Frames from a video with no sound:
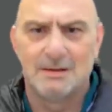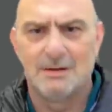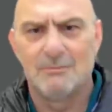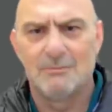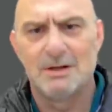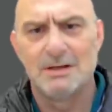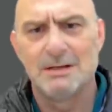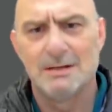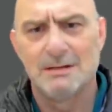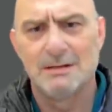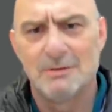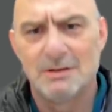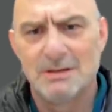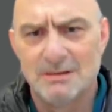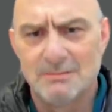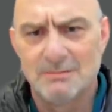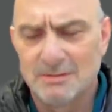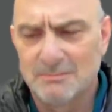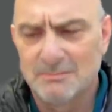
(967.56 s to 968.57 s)
I wonder,
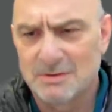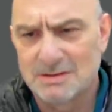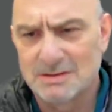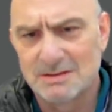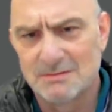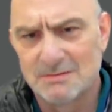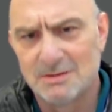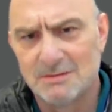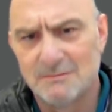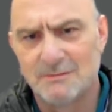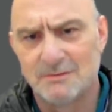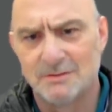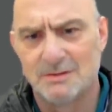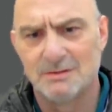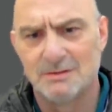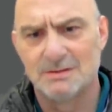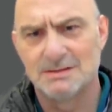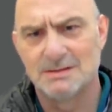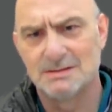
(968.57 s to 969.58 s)
would it be possible for
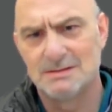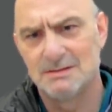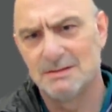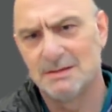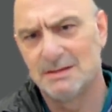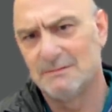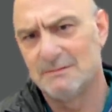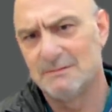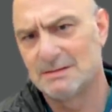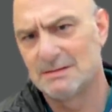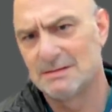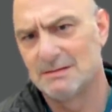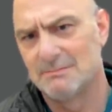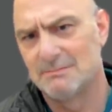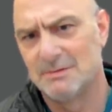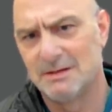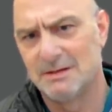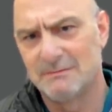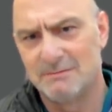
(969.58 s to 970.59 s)
you just to give us a
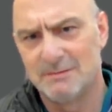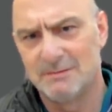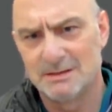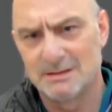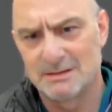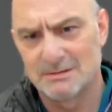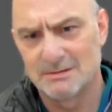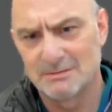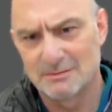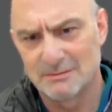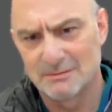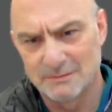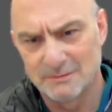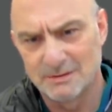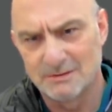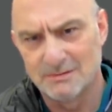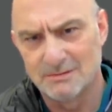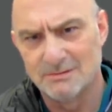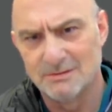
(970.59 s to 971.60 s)
brief background of
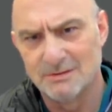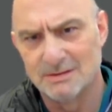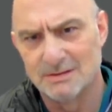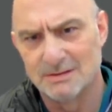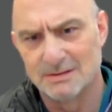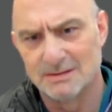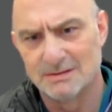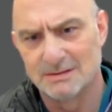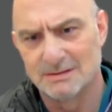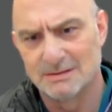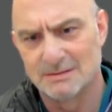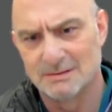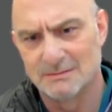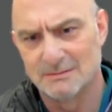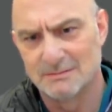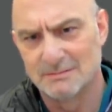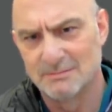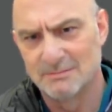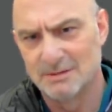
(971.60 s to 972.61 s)
your own career
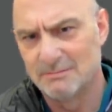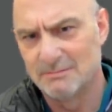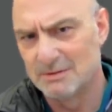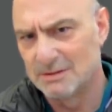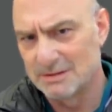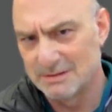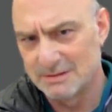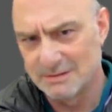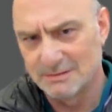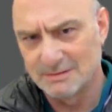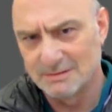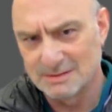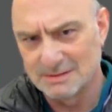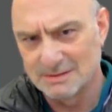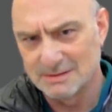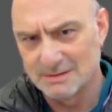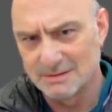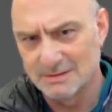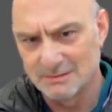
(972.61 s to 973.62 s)
so that people can
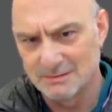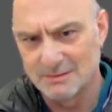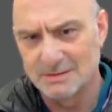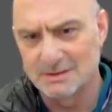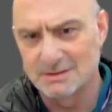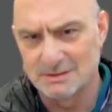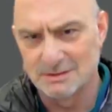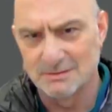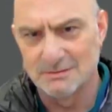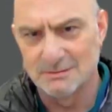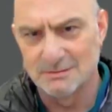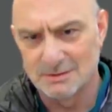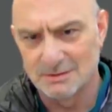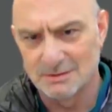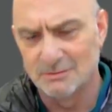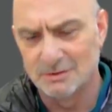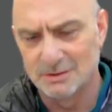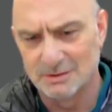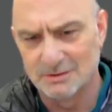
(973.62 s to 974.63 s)
understand you actually do
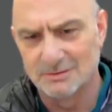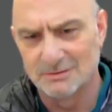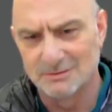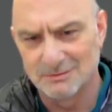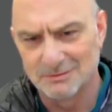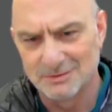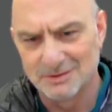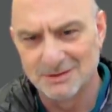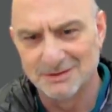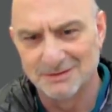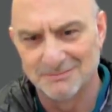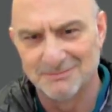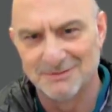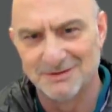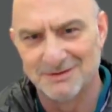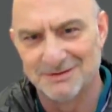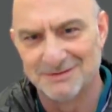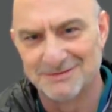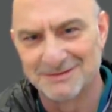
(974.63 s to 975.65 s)
know what you're talking
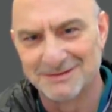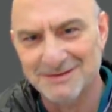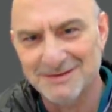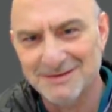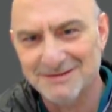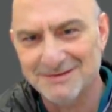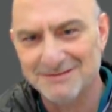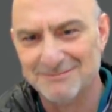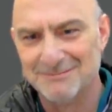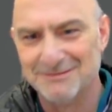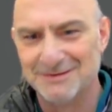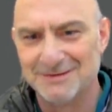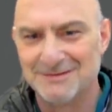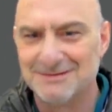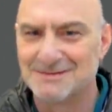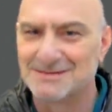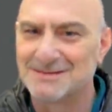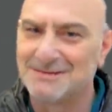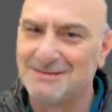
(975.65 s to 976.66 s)
about?
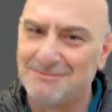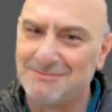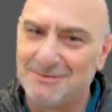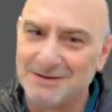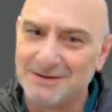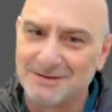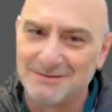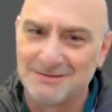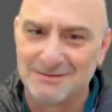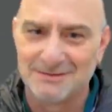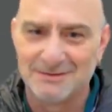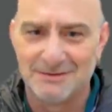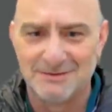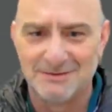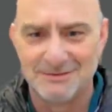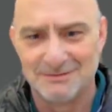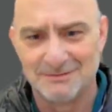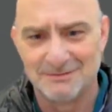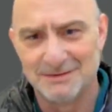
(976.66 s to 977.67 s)
Because some might not
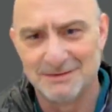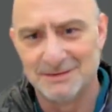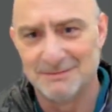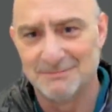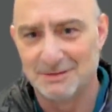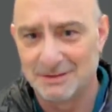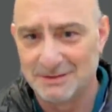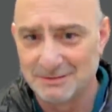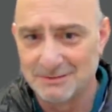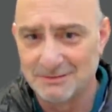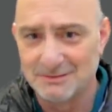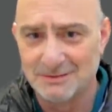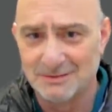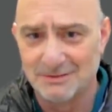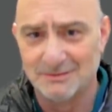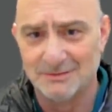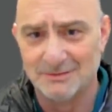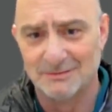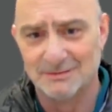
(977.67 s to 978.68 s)
know your name. I do
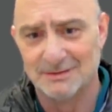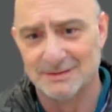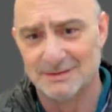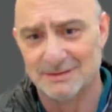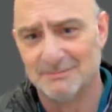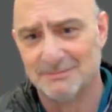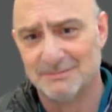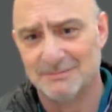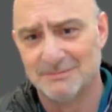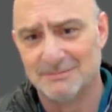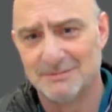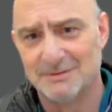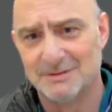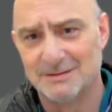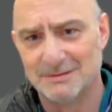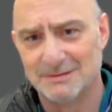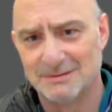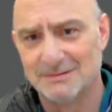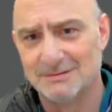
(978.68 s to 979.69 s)
know your name,
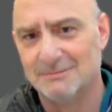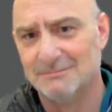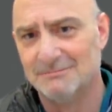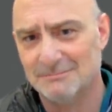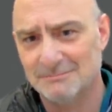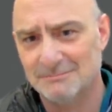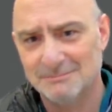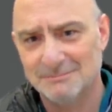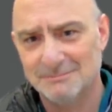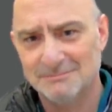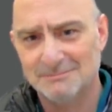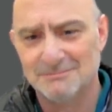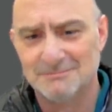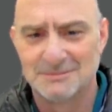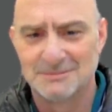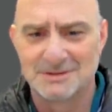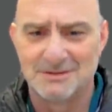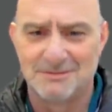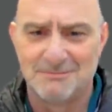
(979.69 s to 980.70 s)
but
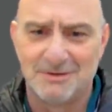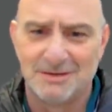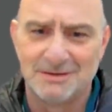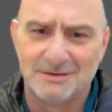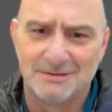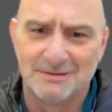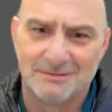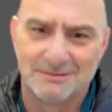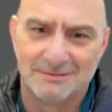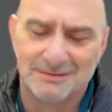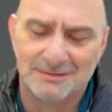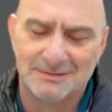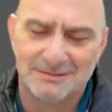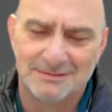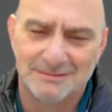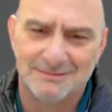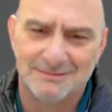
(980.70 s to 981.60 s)
some might not.